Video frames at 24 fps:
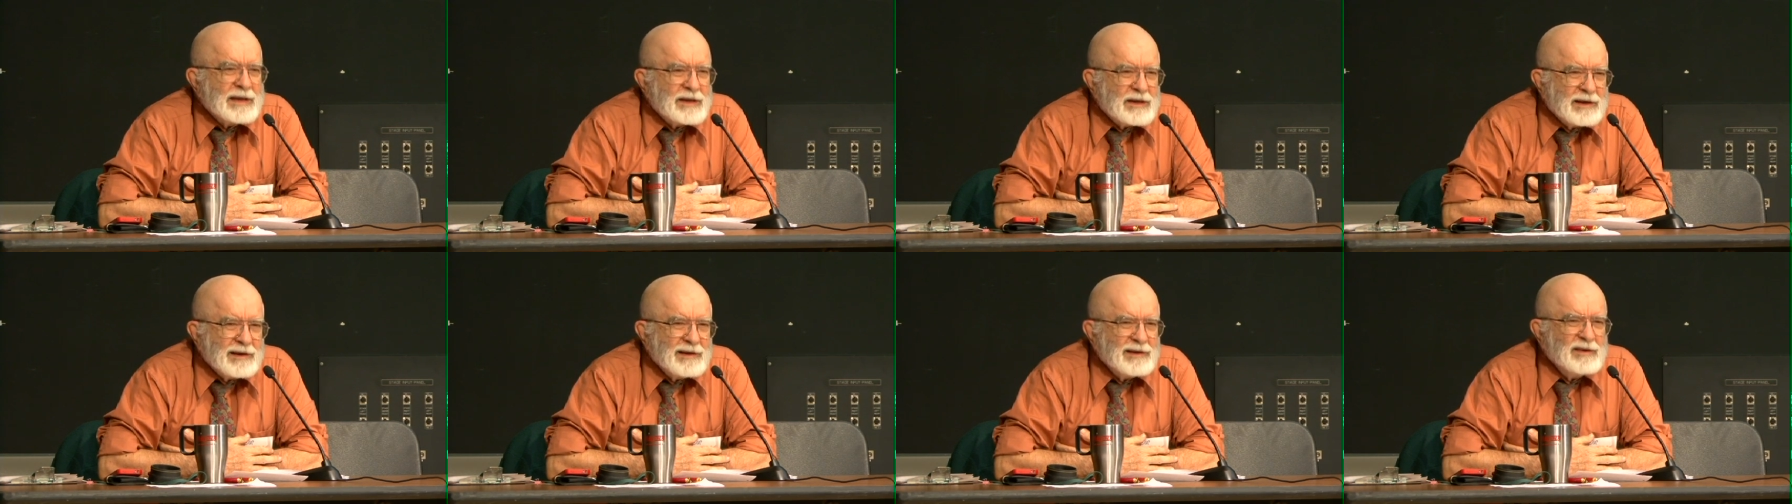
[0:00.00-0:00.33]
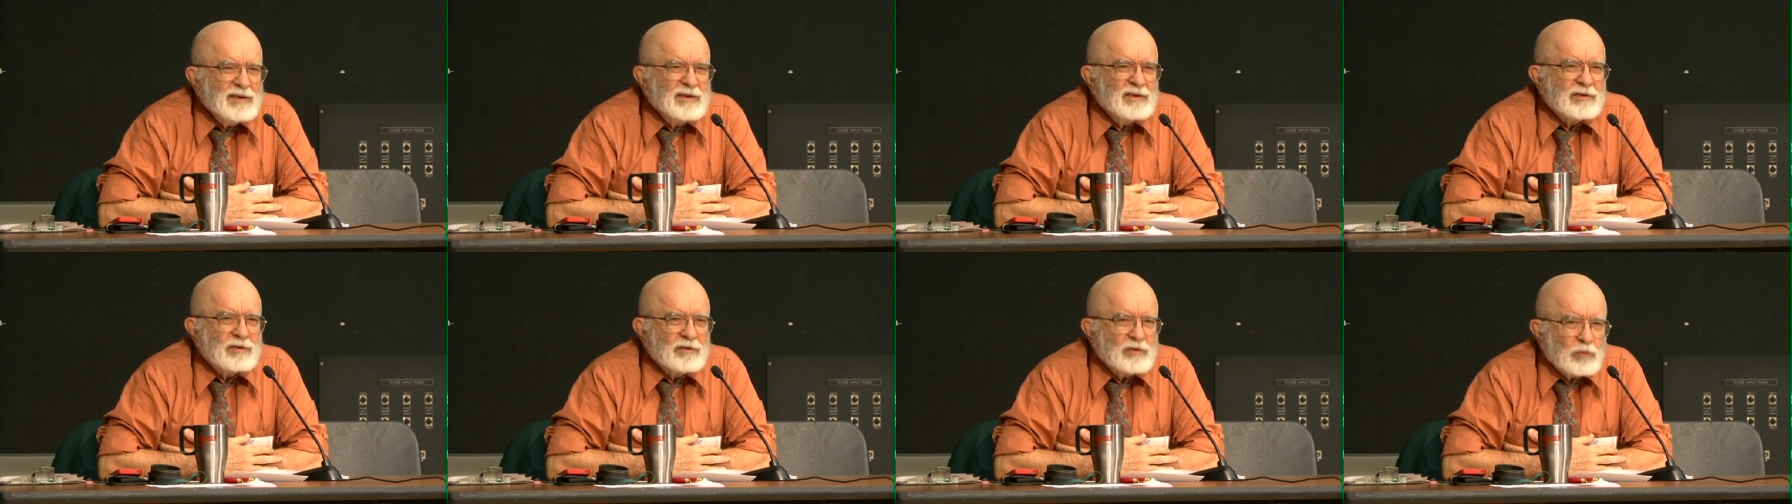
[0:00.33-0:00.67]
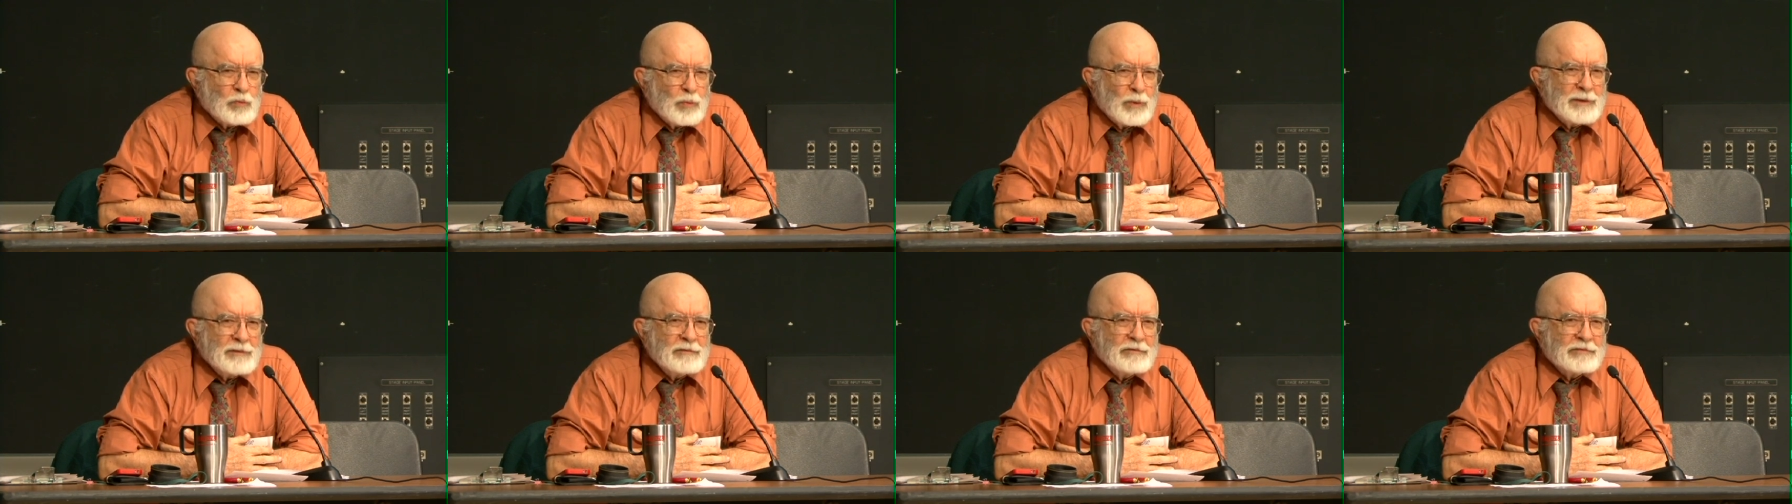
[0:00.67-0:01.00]
10 to
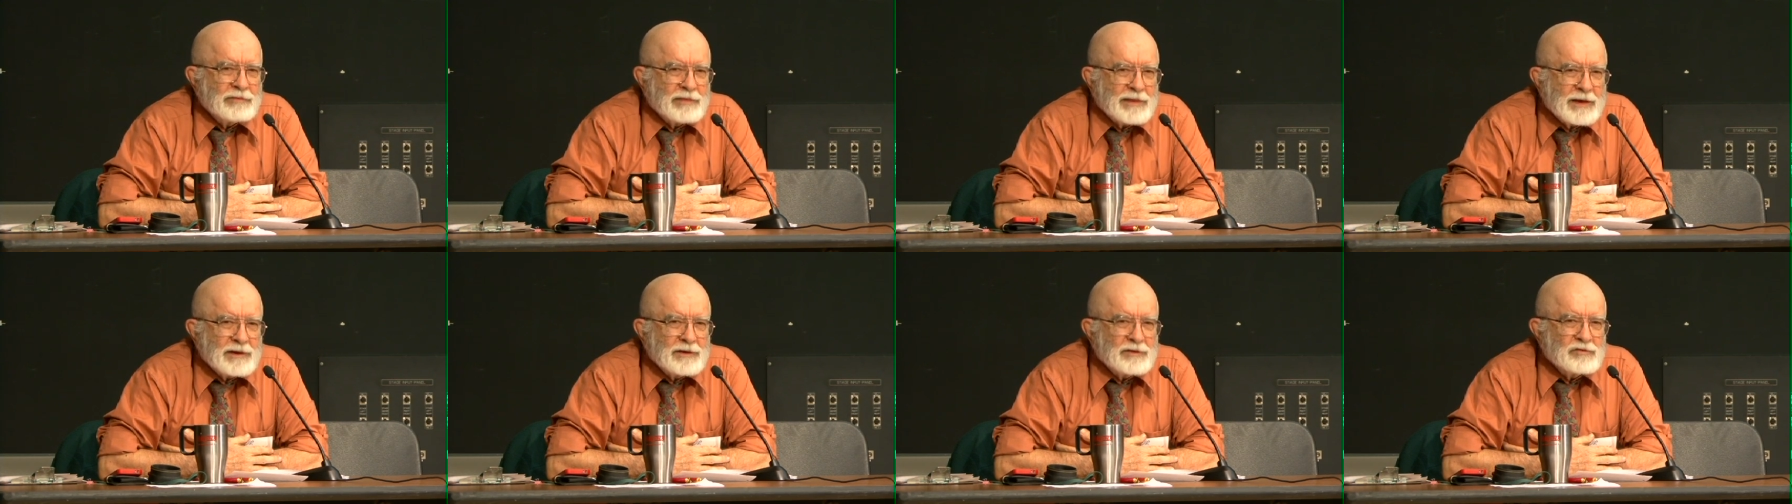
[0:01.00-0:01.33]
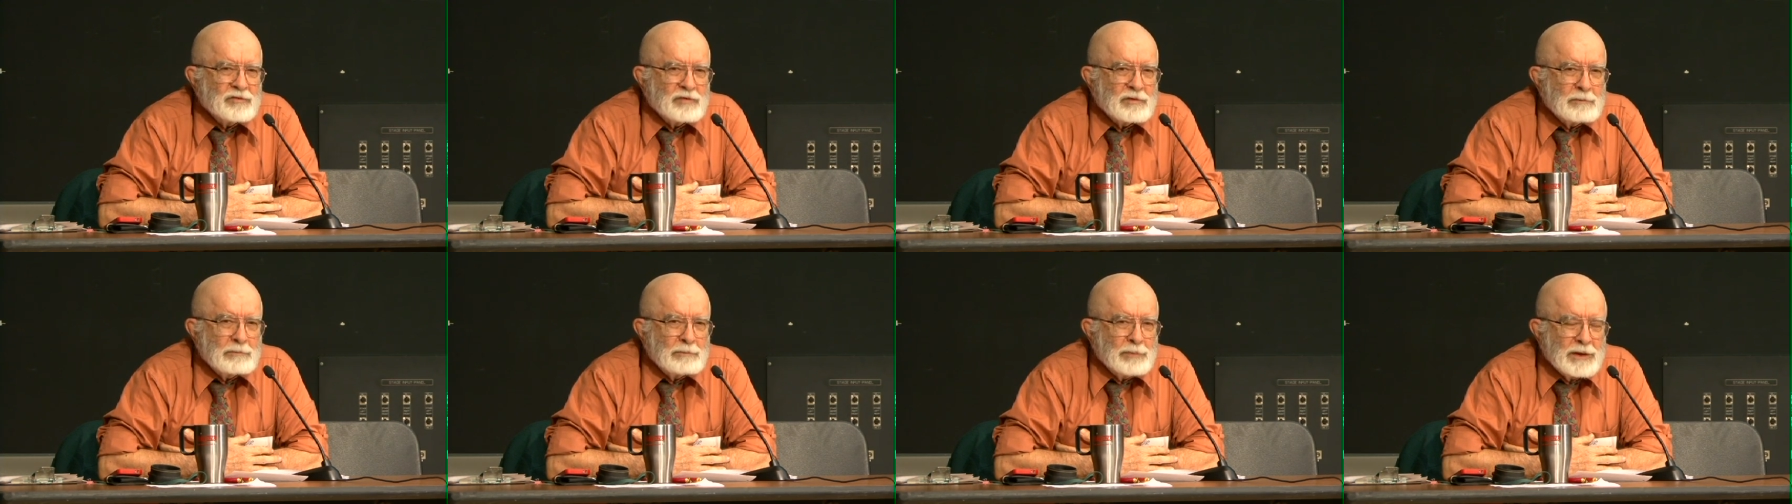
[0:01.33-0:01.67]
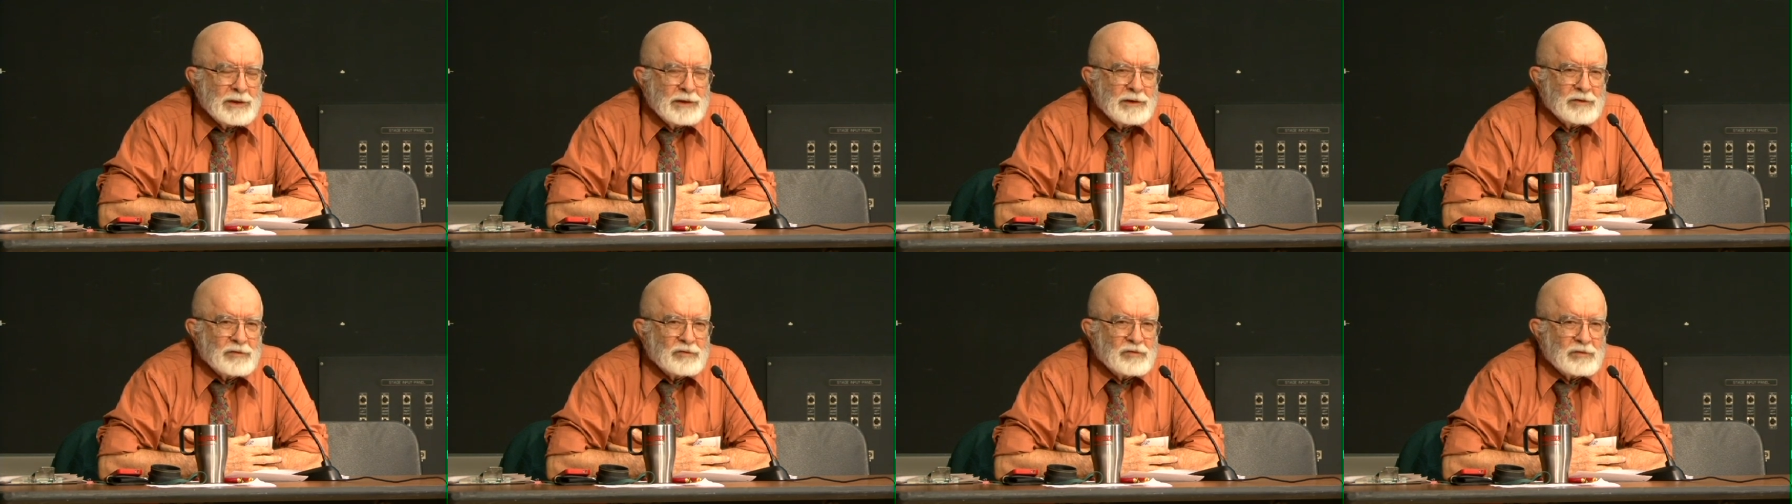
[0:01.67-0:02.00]

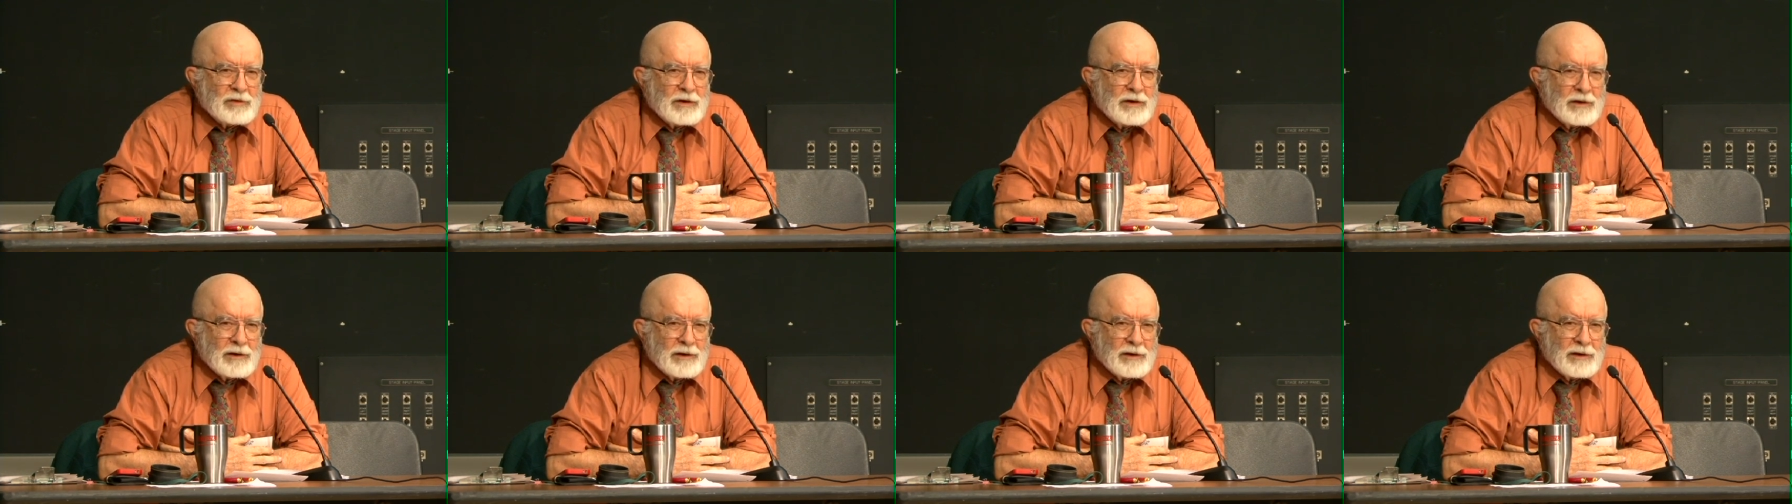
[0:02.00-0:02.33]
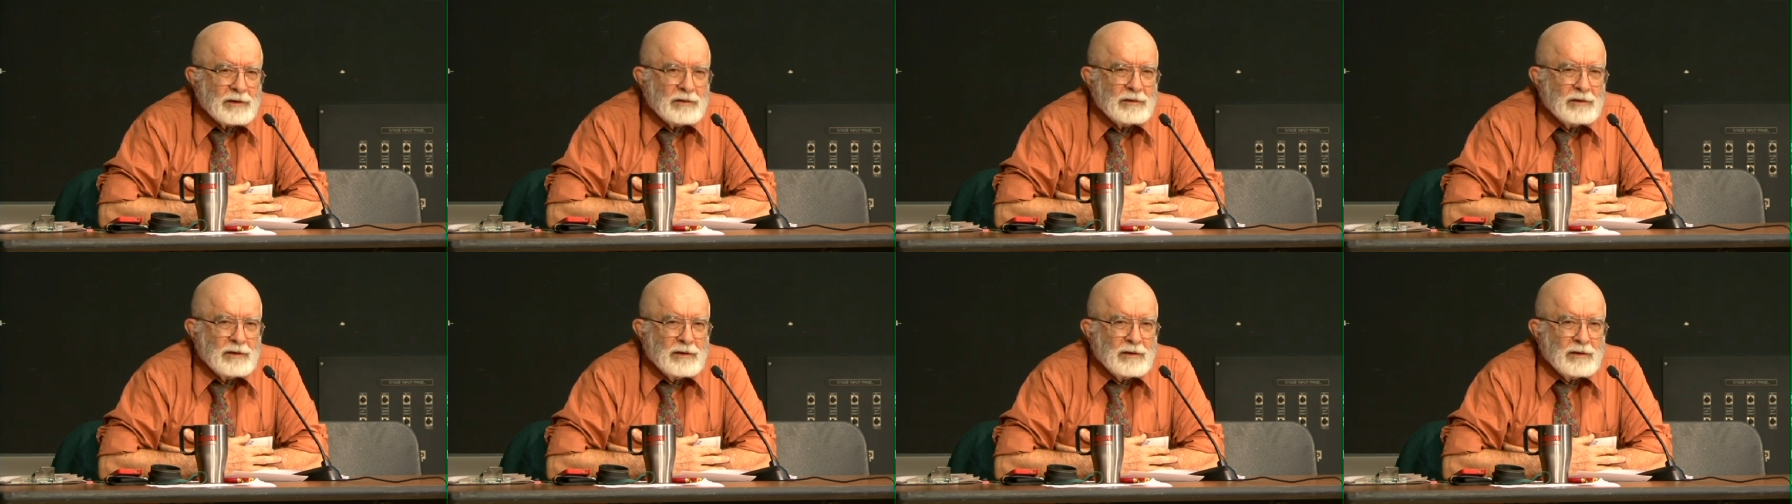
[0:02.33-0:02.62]
12,000 PSI